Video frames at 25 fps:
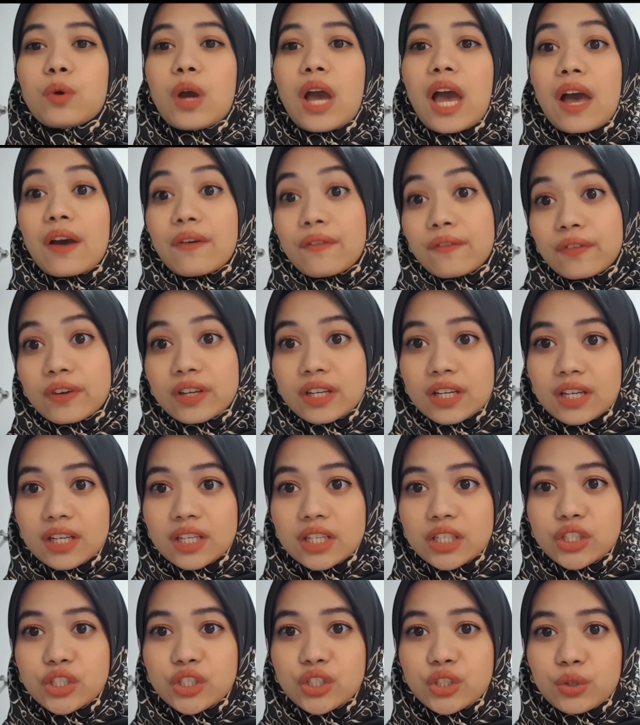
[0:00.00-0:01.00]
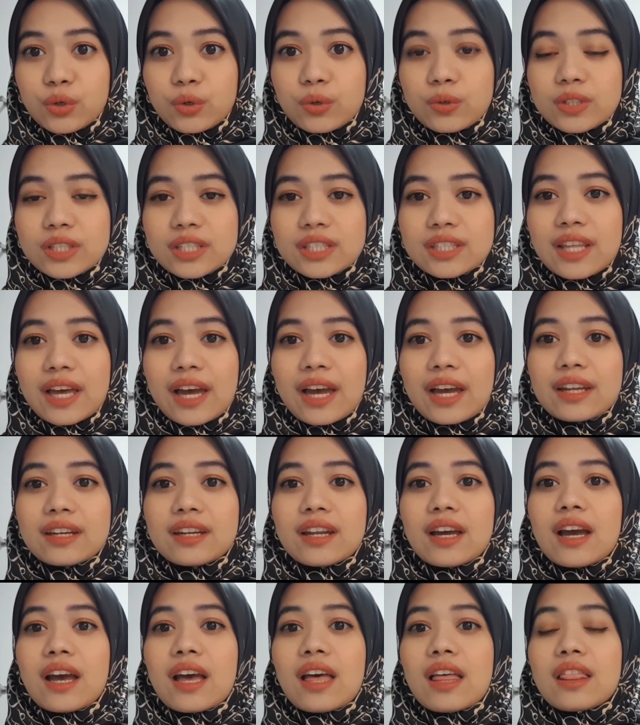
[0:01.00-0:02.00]
effortly shows that
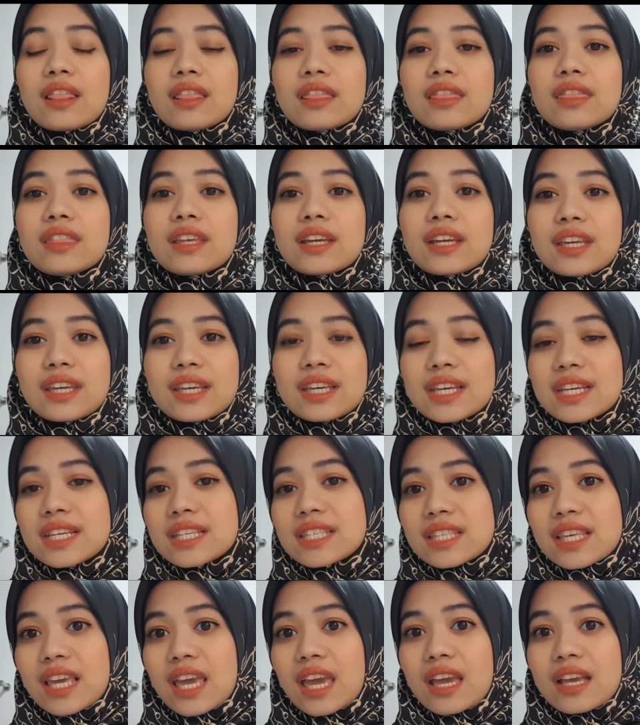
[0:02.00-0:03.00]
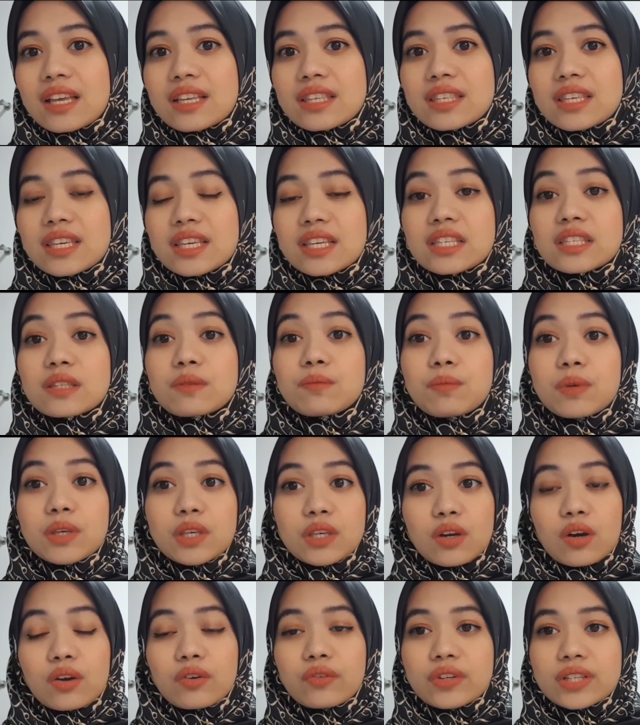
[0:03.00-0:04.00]
his case is
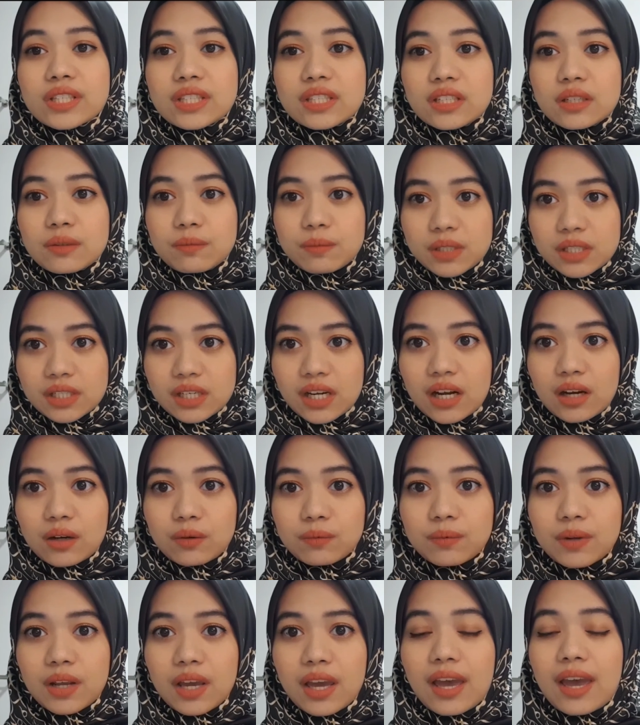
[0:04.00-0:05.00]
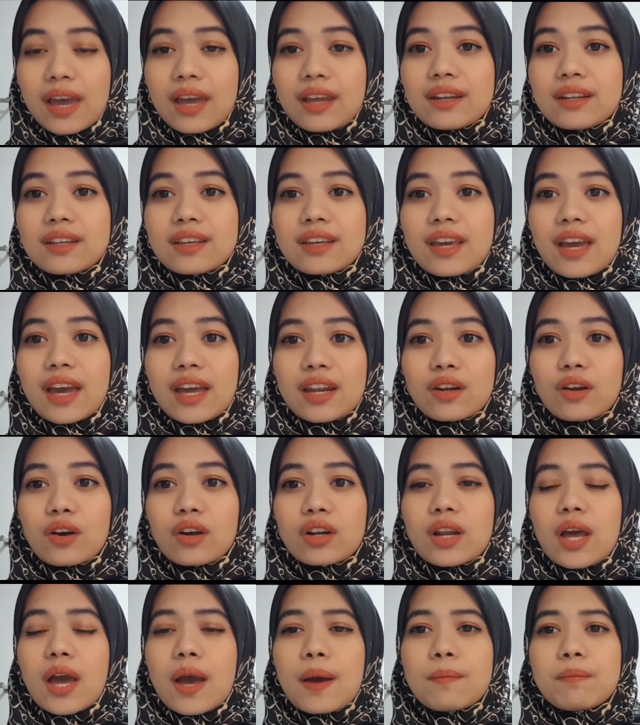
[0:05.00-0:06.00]
beyond reasonable doubt and
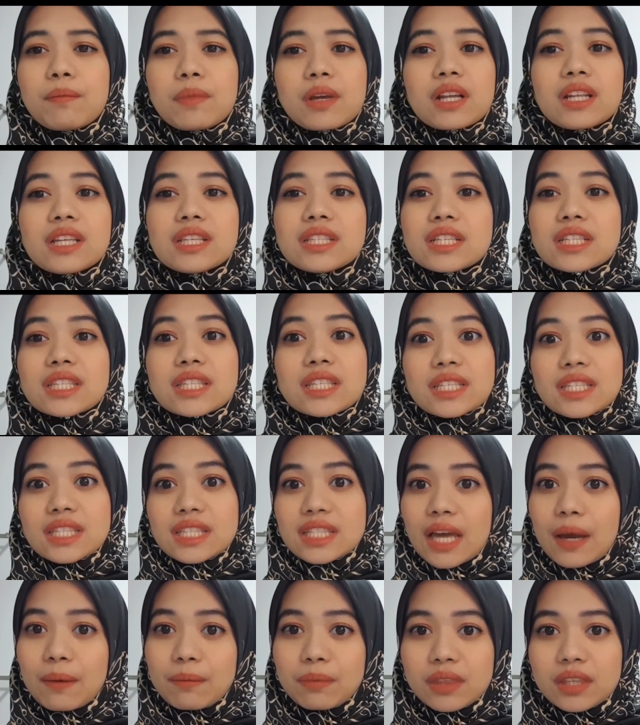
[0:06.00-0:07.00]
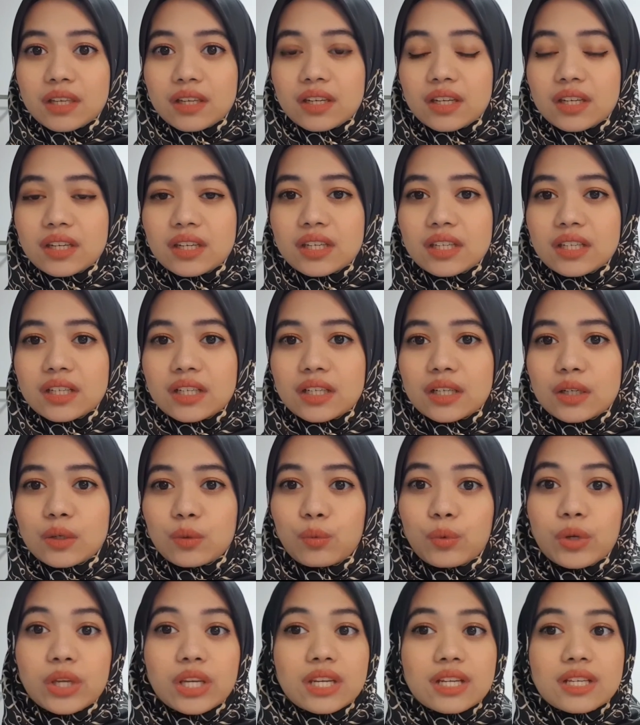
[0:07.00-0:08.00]
cannot merely just accepted the
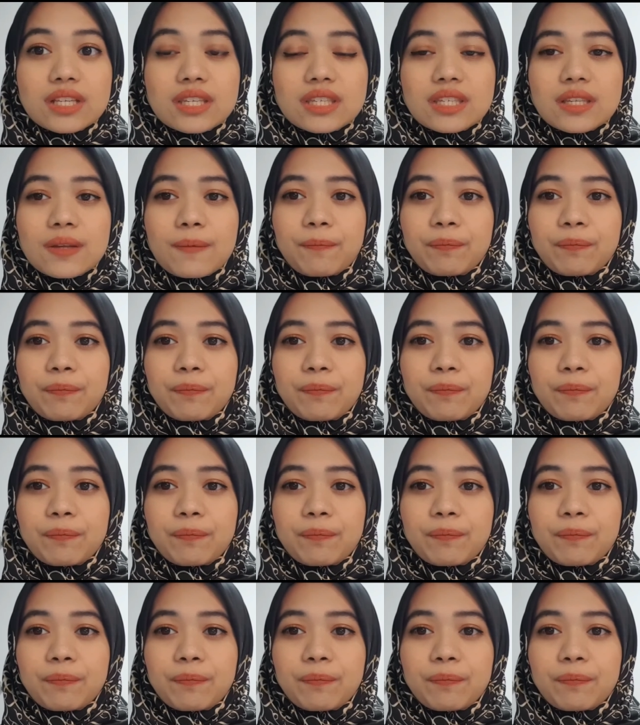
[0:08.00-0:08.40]
witness